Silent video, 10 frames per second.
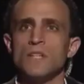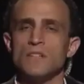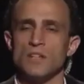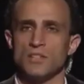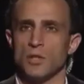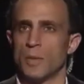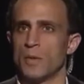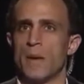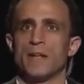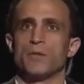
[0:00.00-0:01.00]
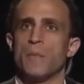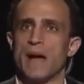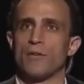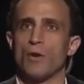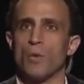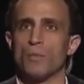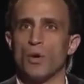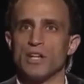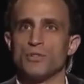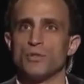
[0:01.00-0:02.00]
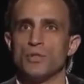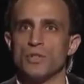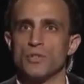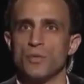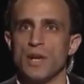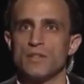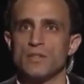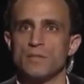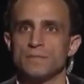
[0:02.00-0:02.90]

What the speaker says: Tell us a little bit about your background. What brings you to this race?